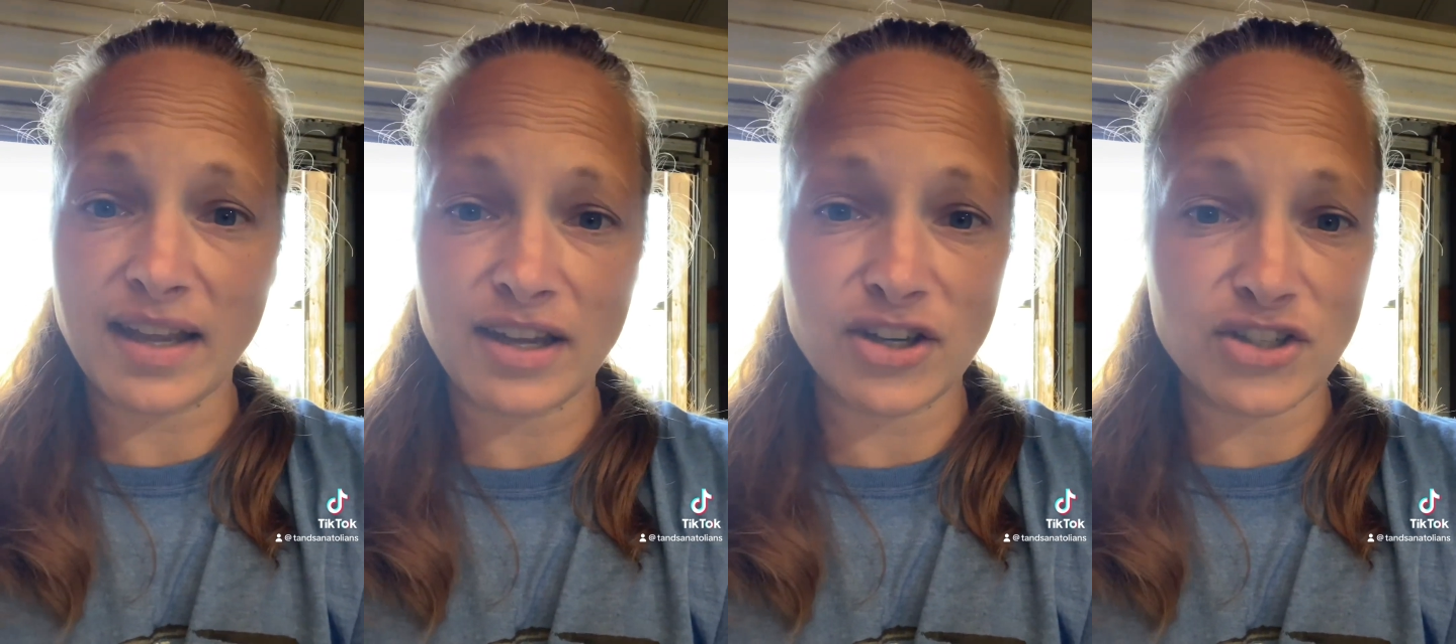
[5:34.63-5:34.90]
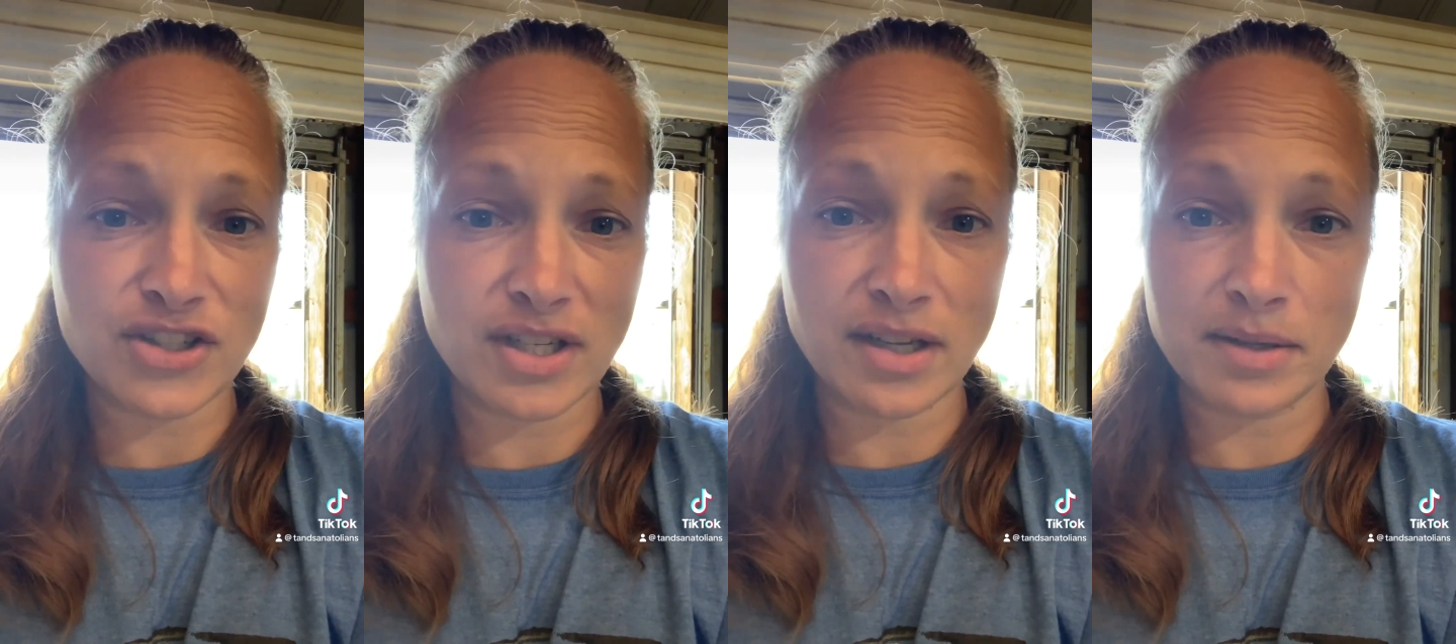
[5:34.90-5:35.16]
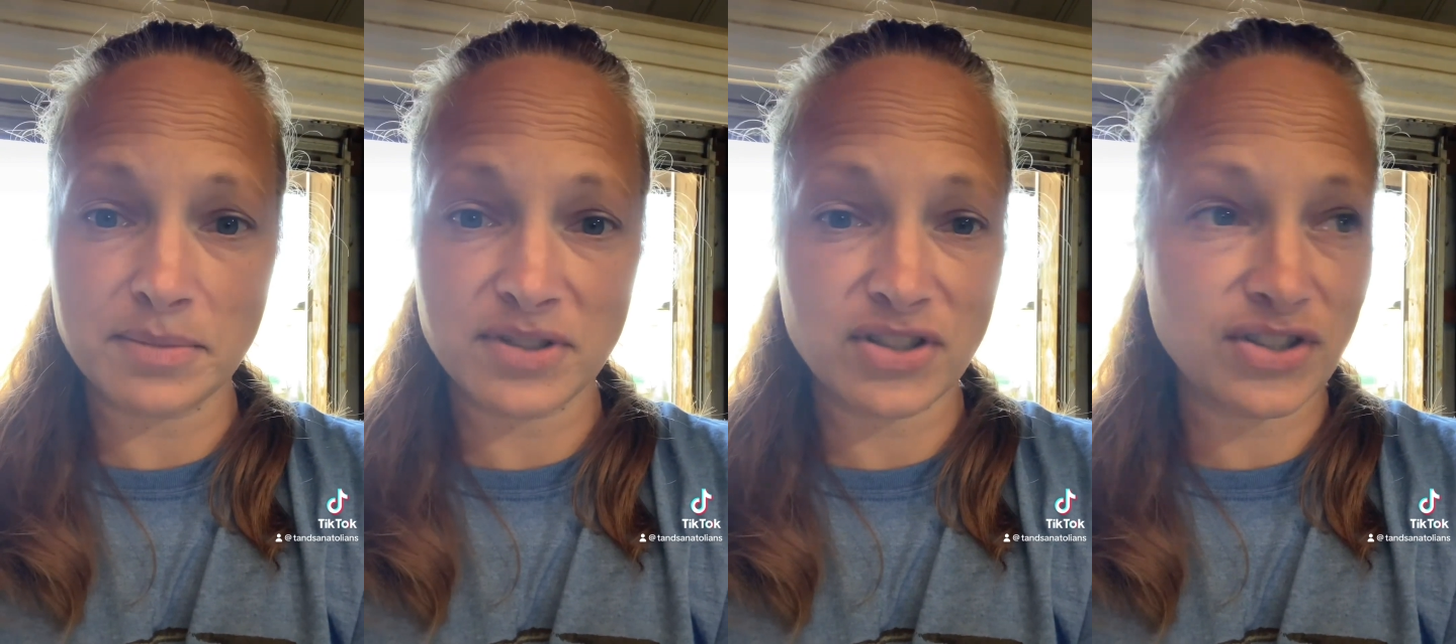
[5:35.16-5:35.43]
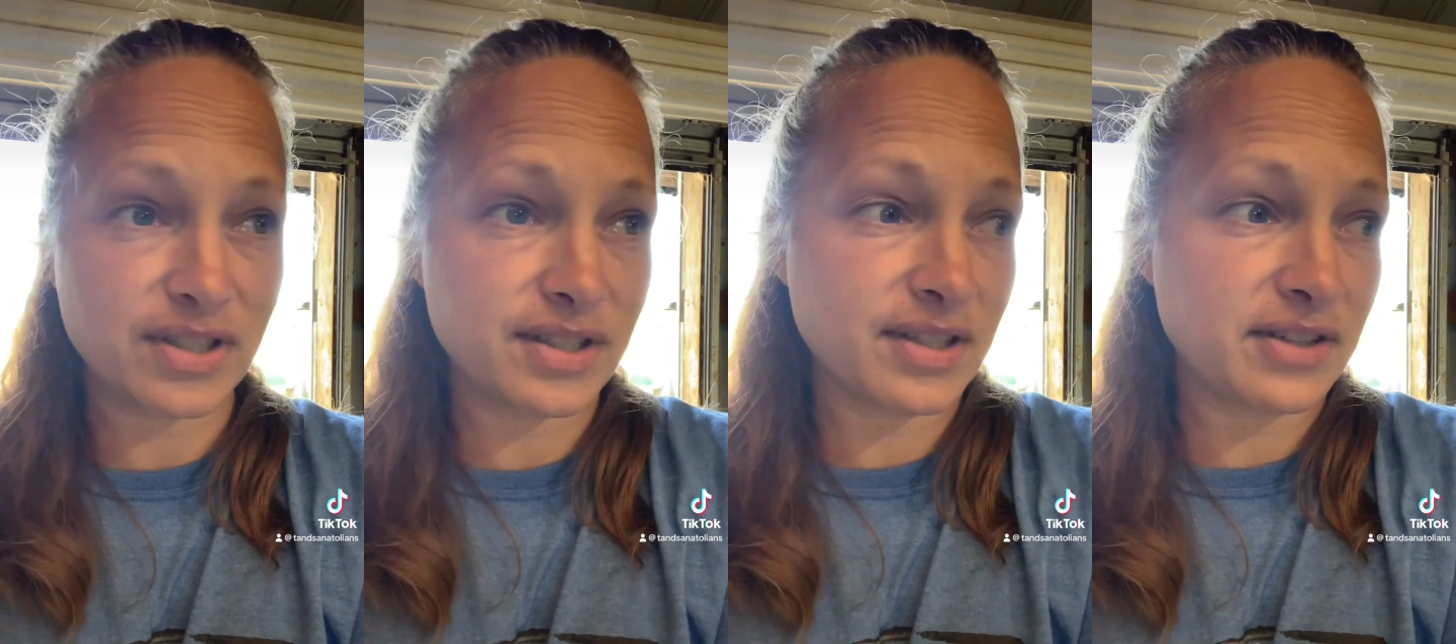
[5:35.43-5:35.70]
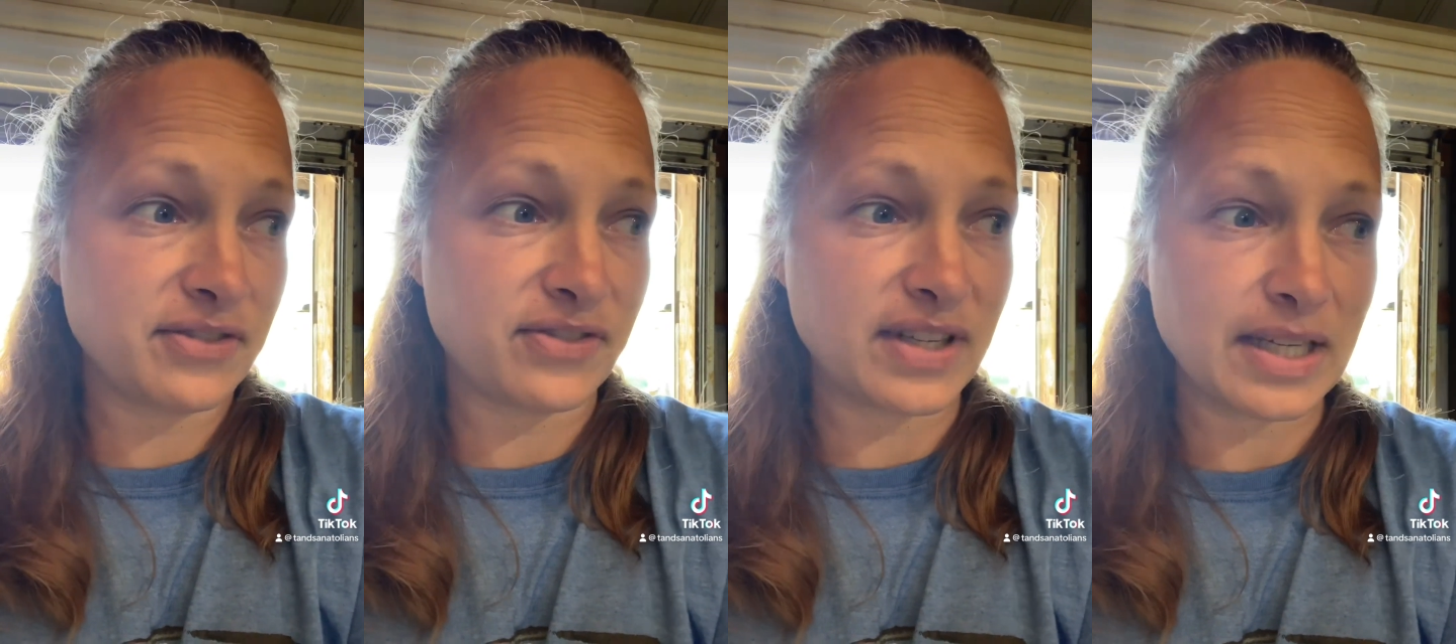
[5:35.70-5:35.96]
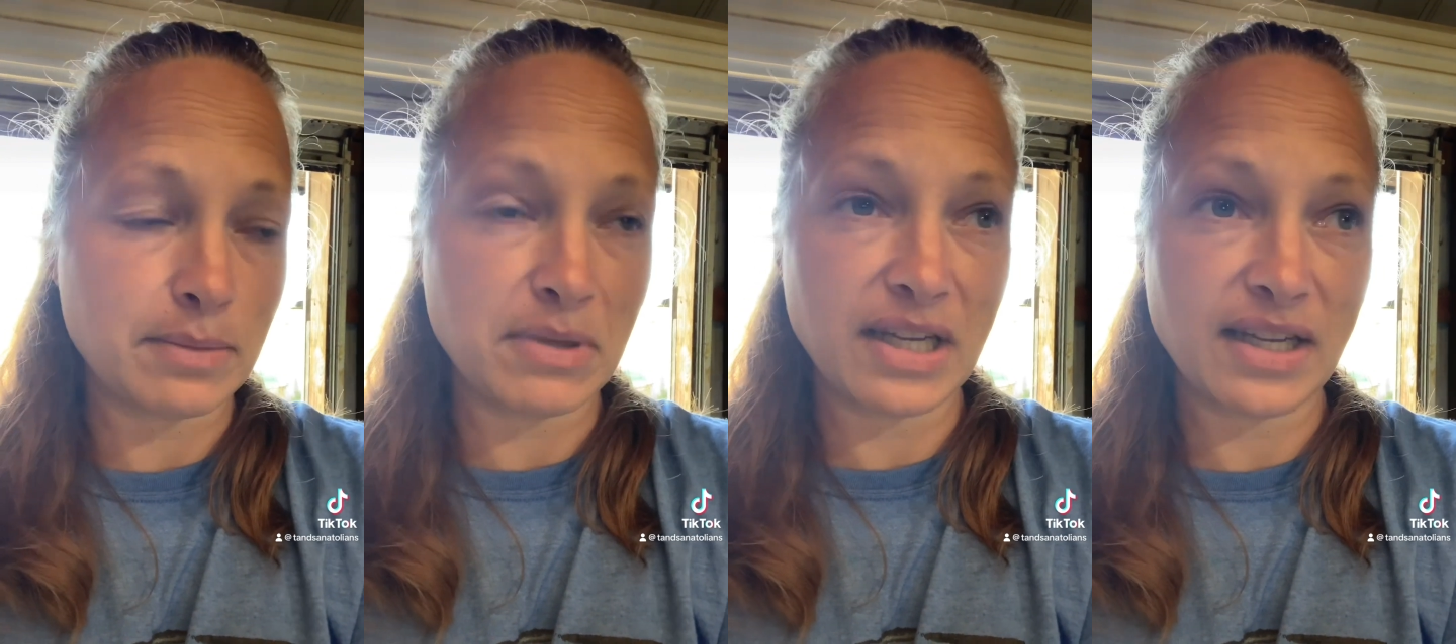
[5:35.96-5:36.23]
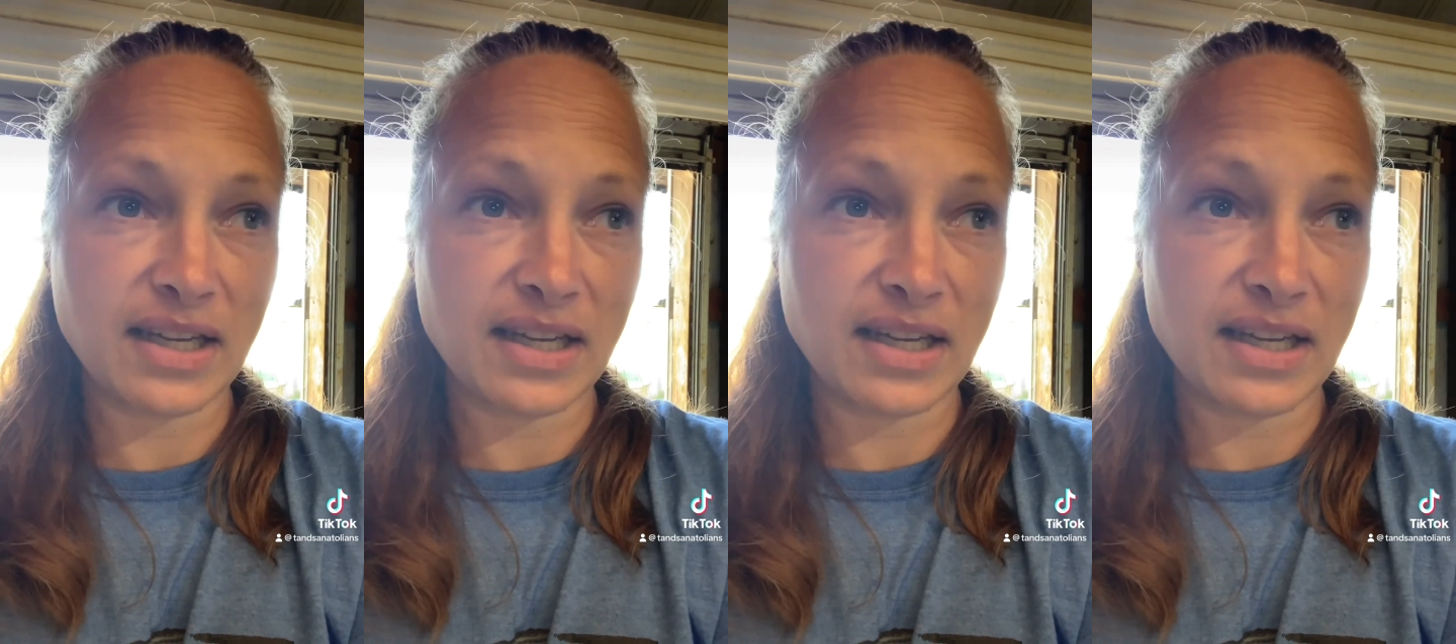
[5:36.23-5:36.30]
Here she comes and she's going to feed me,